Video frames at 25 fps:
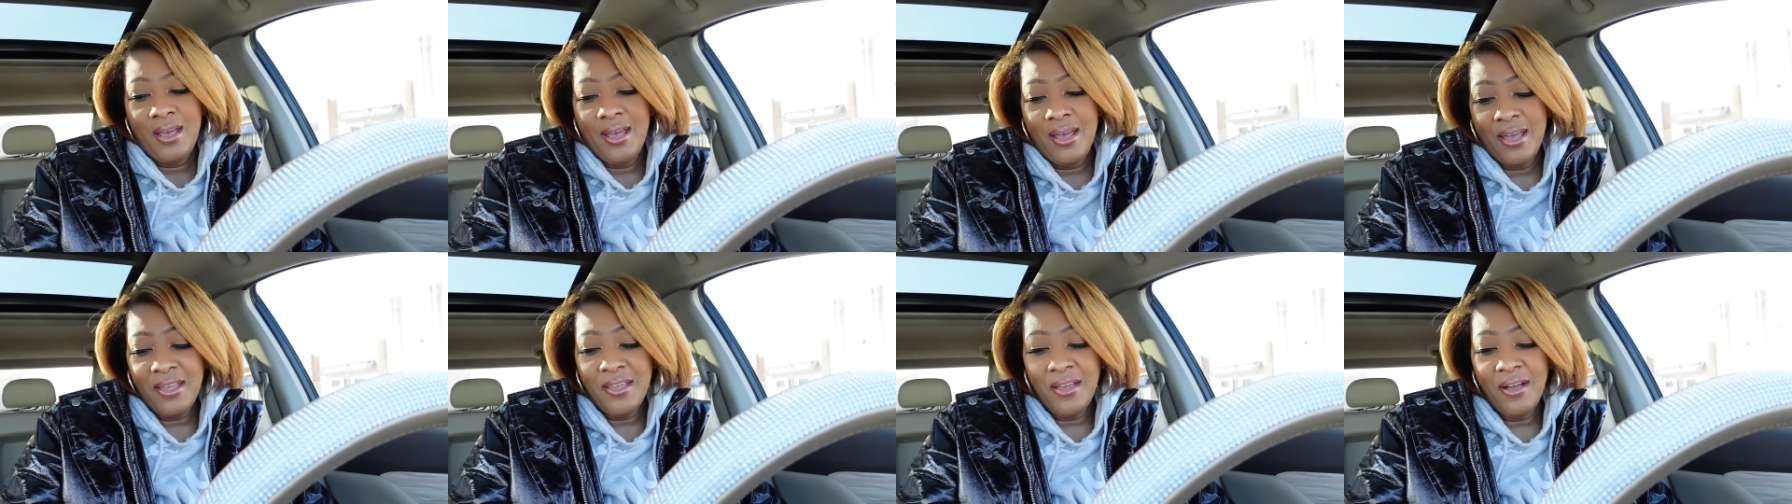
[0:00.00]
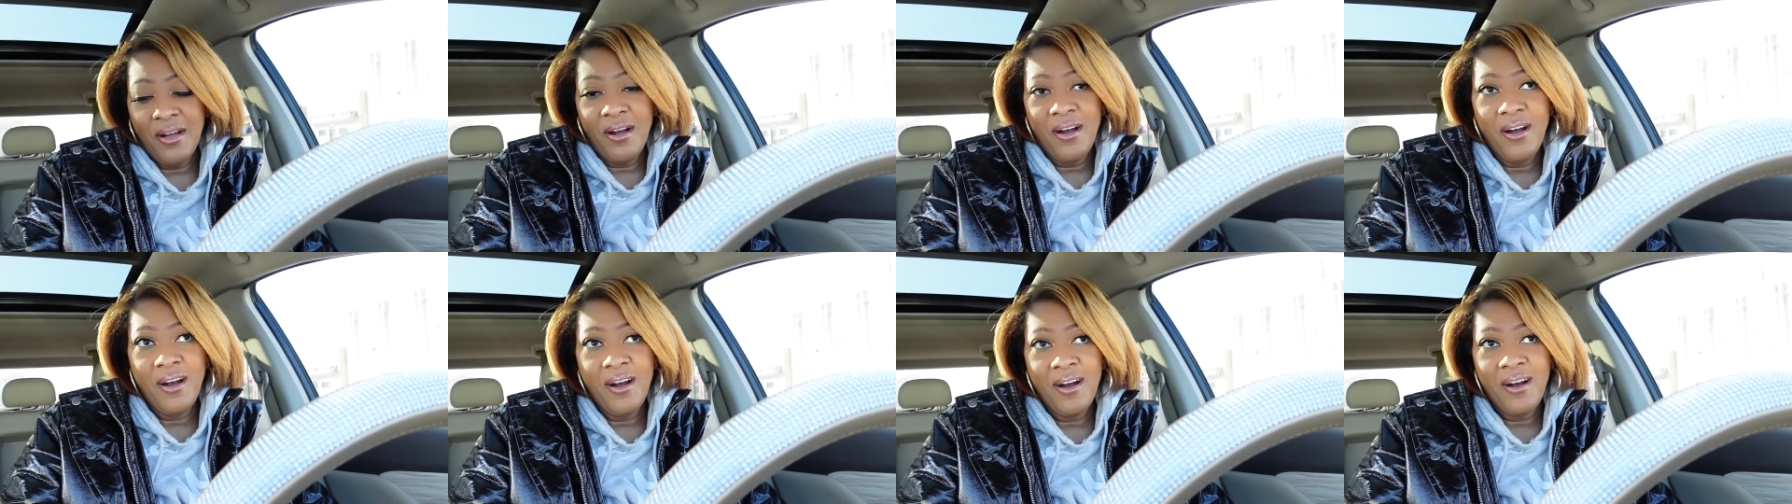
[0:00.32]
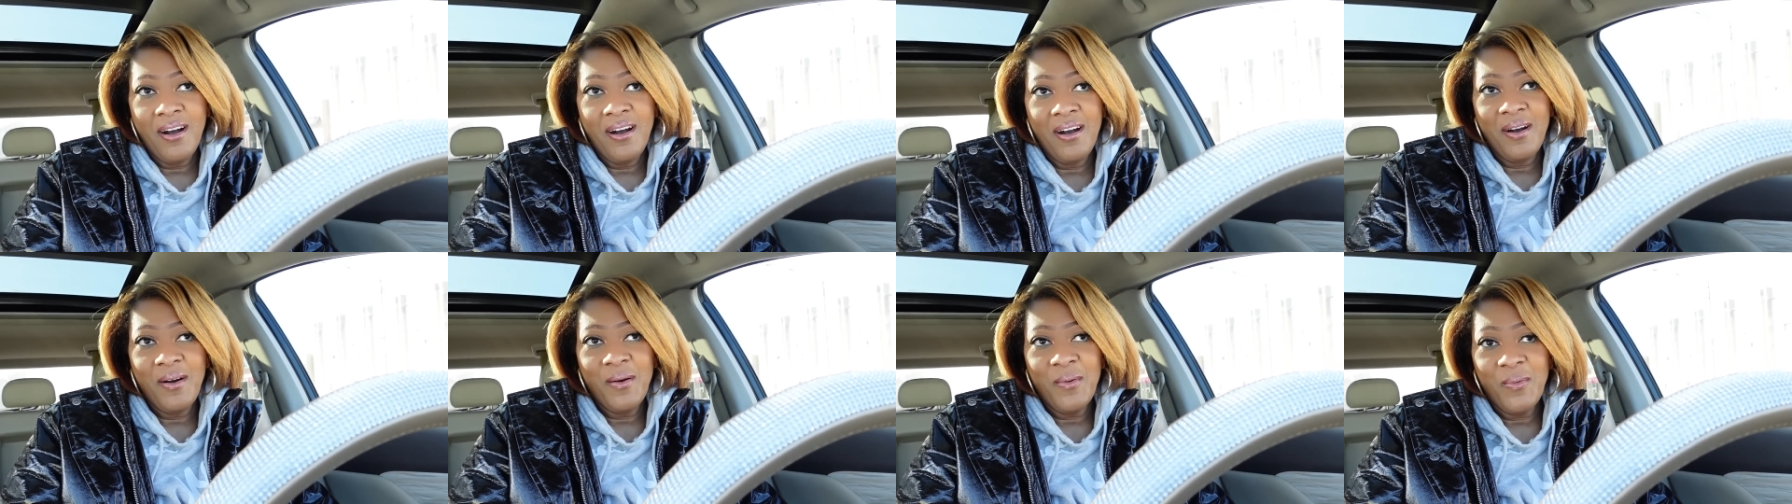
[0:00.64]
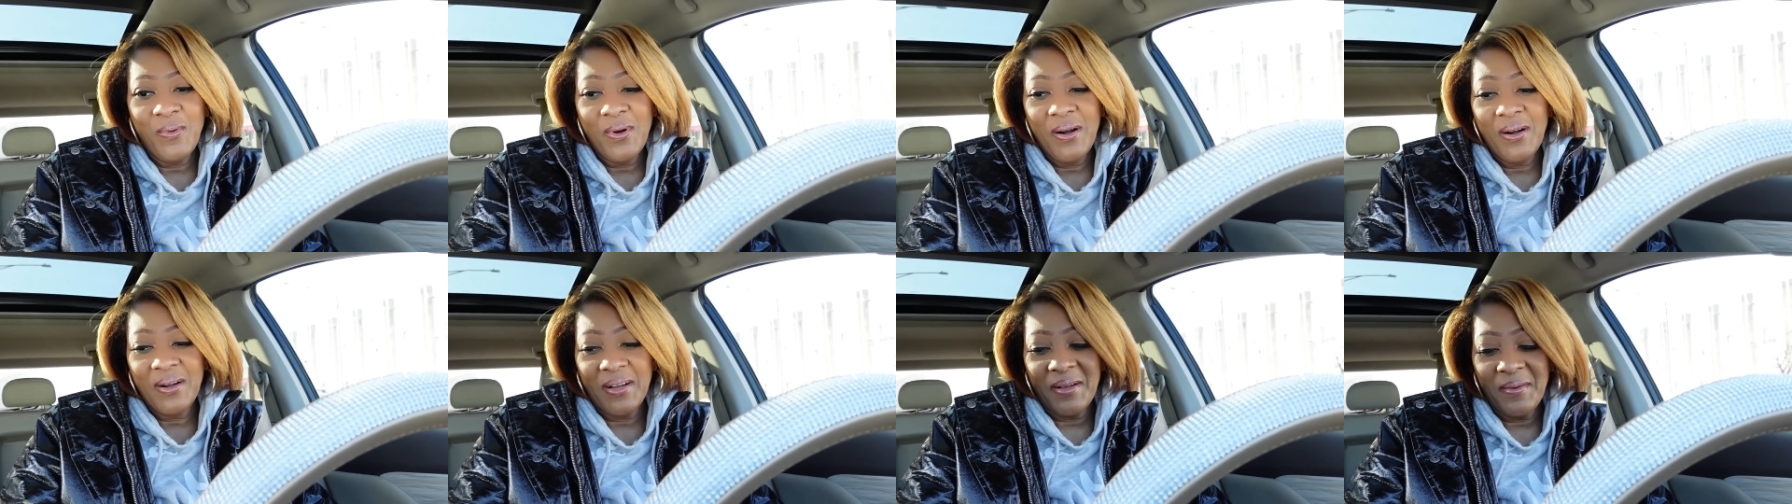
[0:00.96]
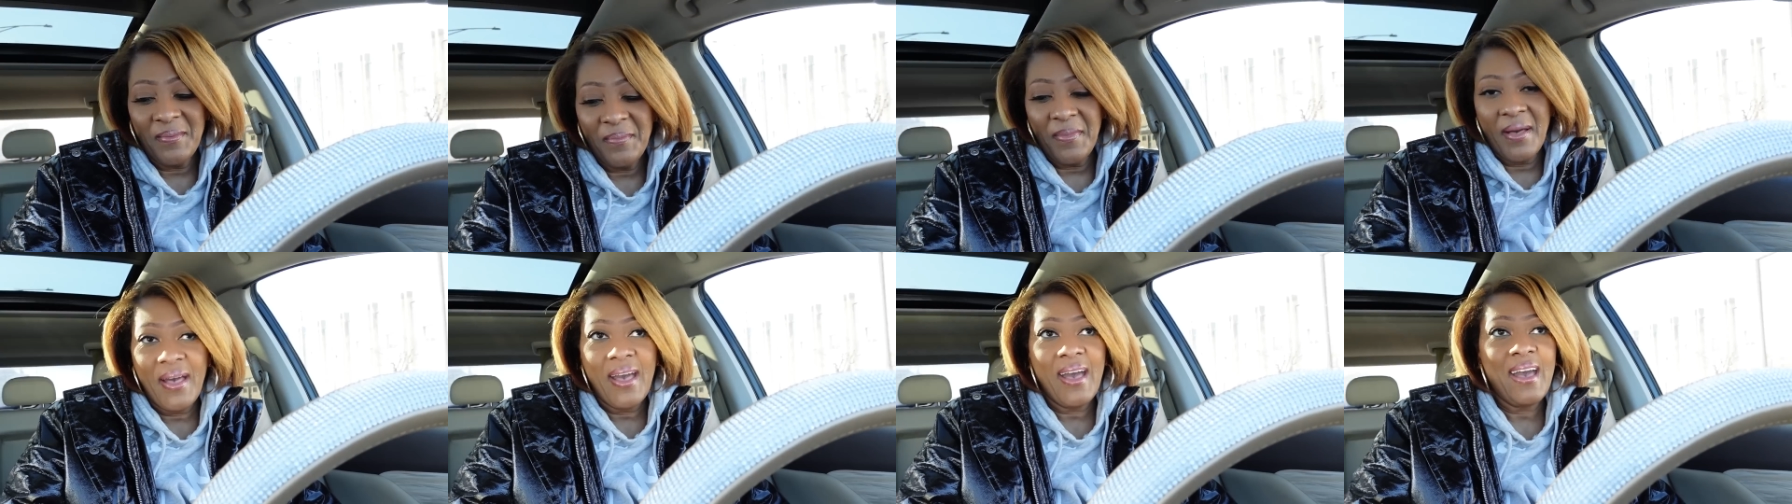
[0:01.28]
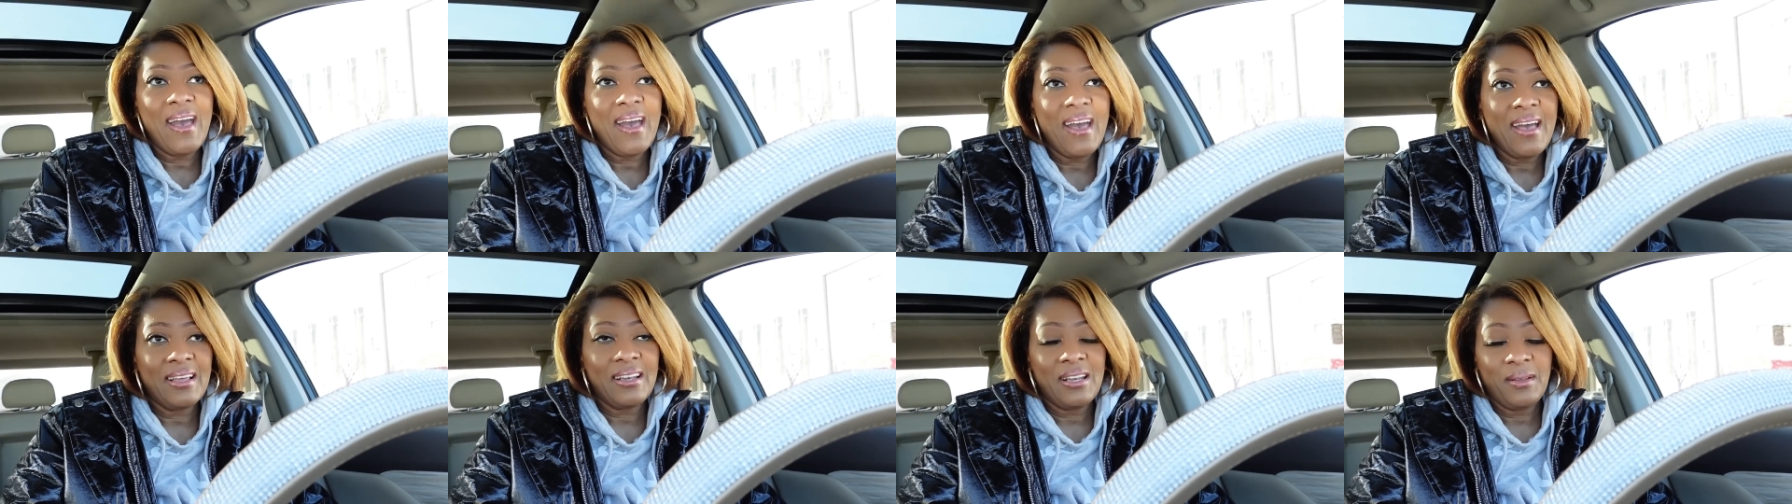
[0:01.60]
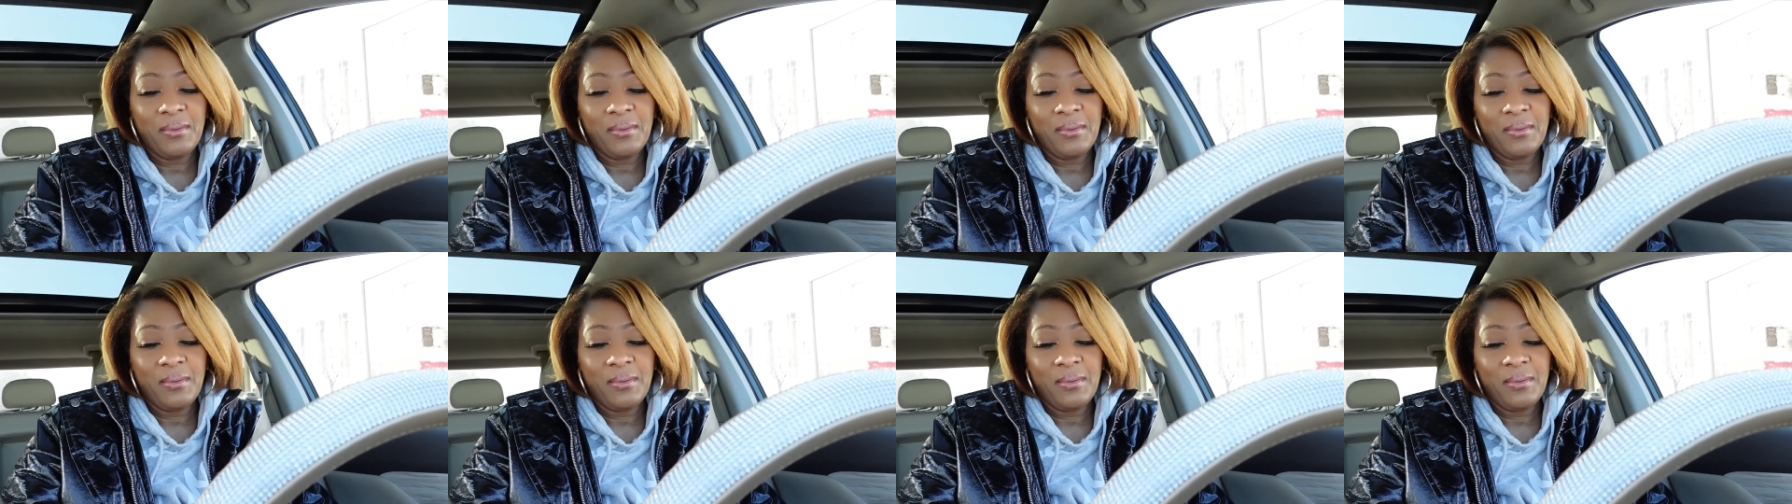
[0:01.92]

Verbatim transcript: Hey y'all, welcome back.